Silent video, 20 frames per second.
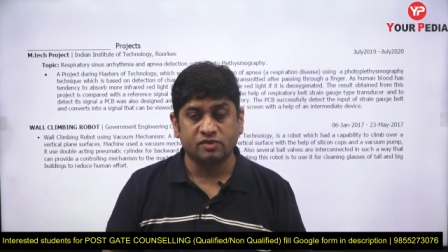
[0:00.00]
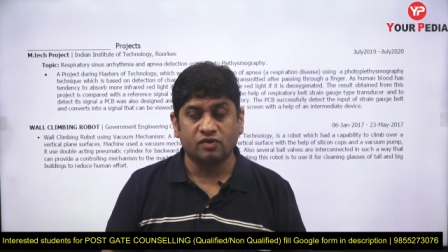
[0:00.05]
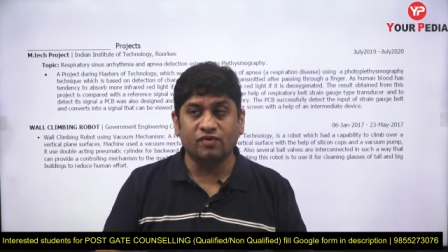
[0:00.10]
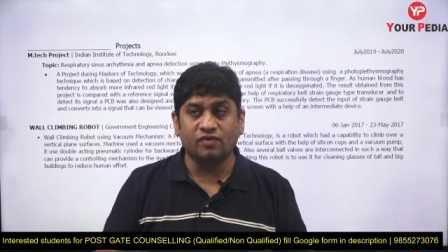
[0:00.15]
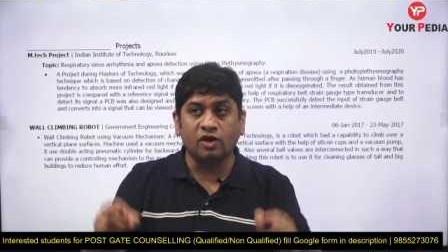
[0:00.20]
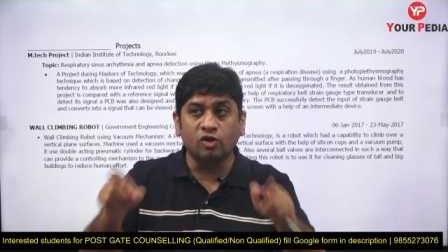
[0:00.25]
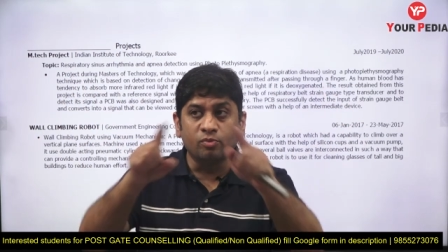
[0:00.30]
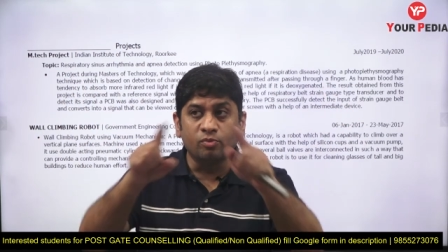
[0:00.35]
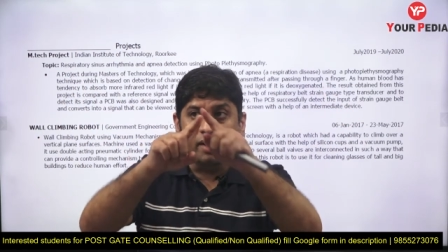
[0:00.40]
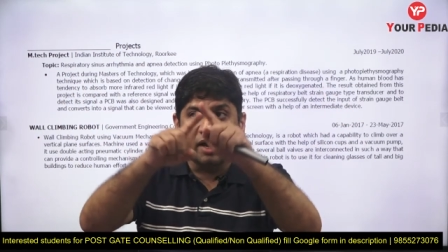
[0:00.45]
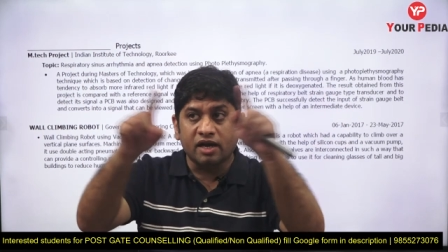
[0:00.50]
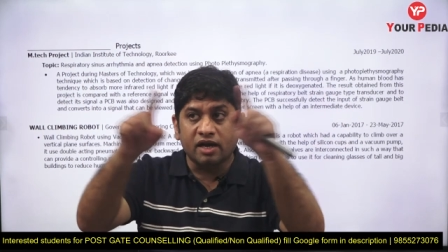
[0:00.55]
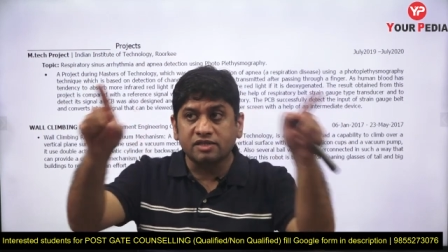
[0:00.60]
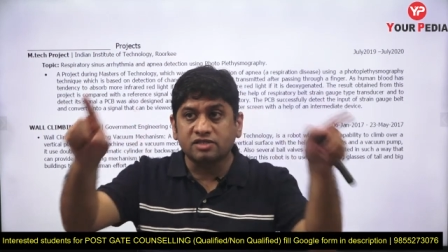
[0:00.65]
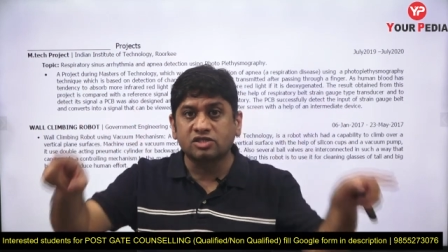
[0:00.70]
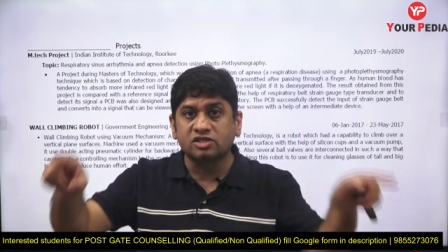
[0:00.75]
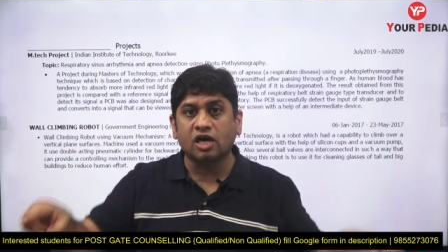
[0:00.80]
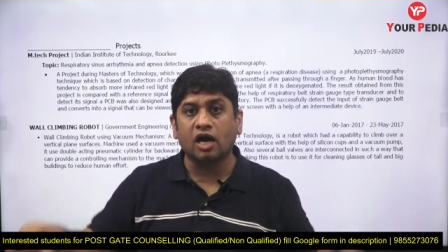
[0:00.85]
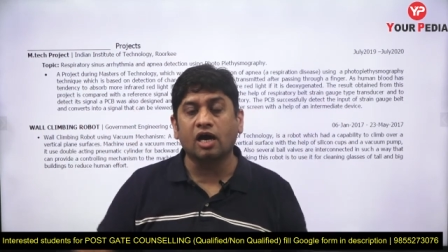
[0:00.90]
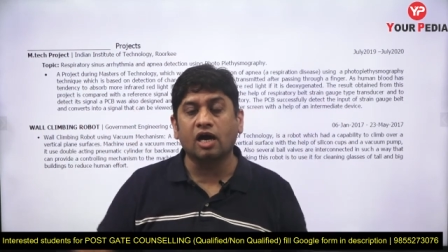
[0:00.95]
When you make
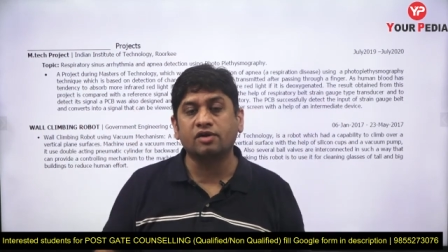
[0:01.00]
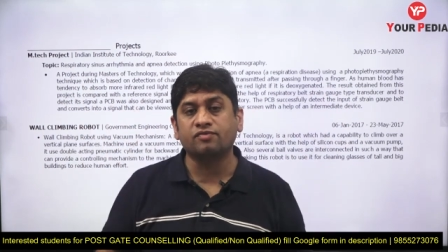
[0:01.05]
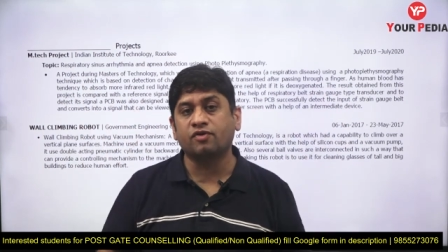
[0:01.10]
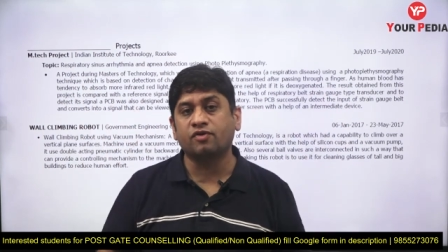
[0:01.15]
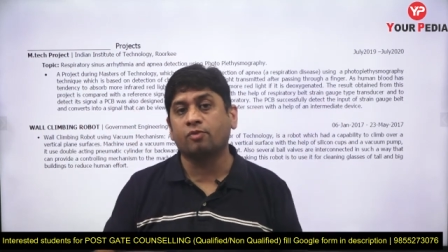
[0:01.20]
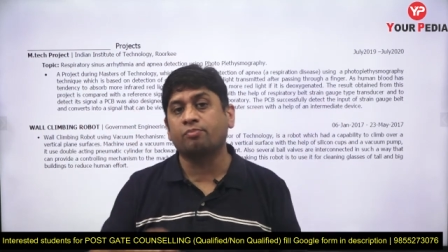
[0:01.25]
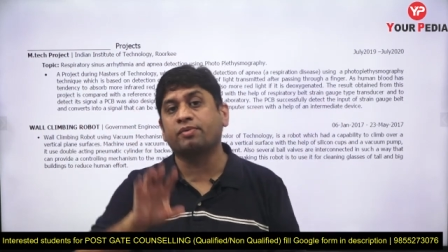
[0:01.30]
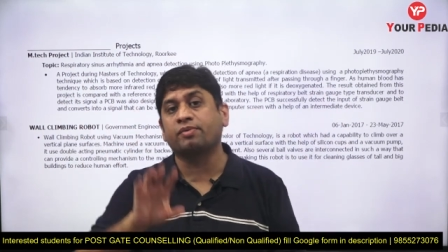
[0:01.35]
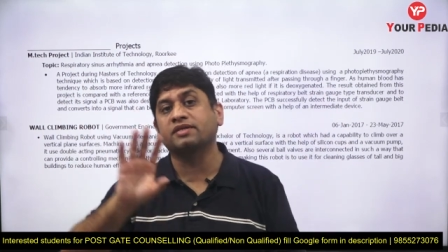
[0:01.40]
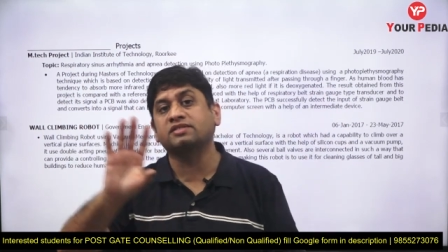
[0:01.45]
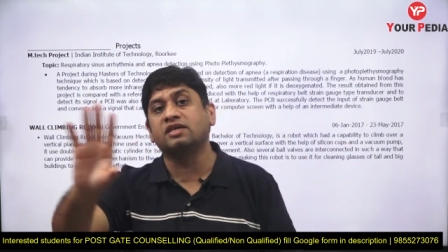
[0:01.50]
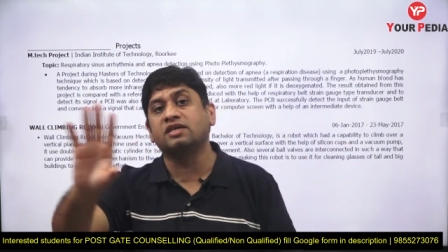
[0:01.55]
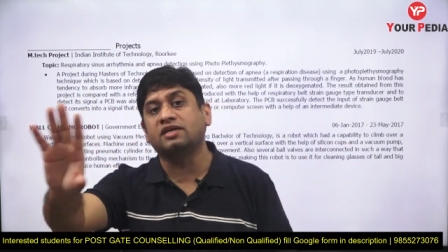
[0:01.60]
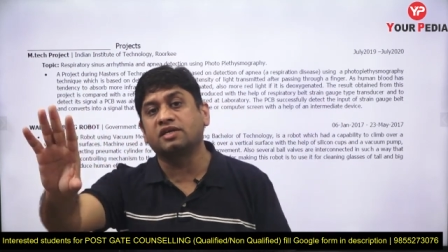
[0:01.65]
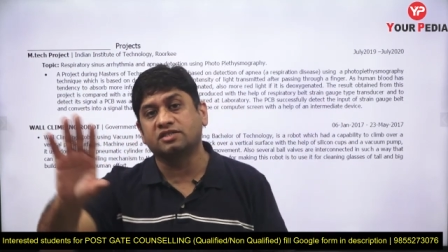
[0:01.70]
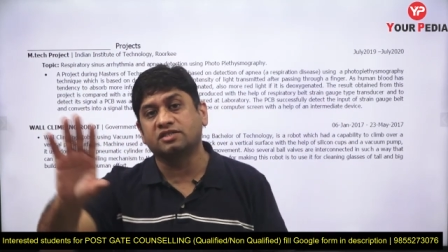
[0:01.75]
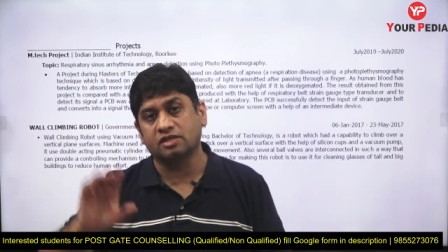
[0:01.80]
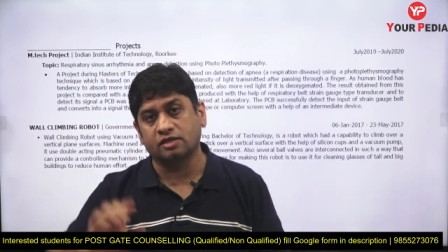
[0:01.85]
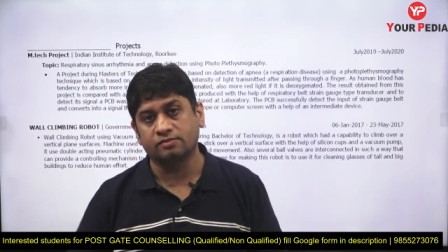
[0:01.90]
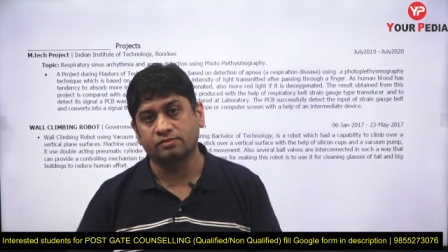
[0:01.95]
a chart for
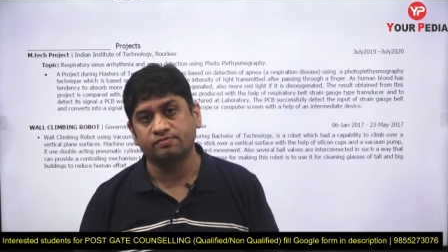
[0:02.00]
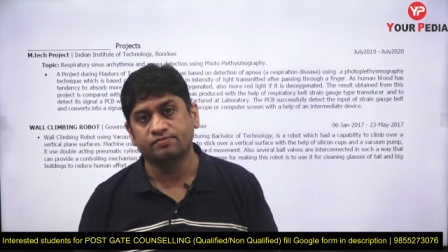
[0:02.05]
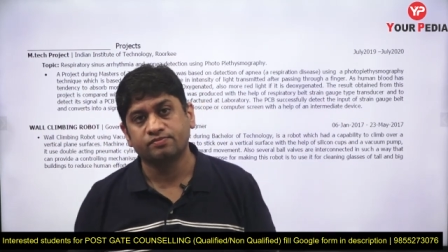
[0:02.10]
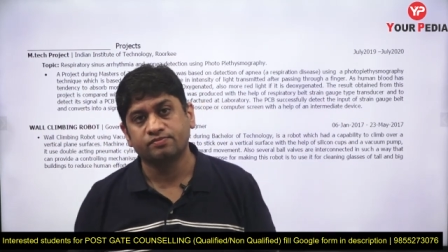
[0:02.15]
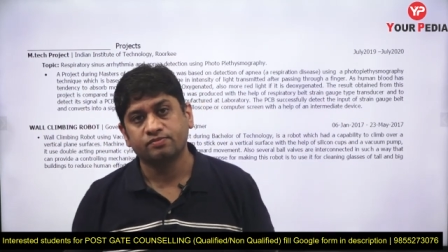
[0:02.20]
presentation,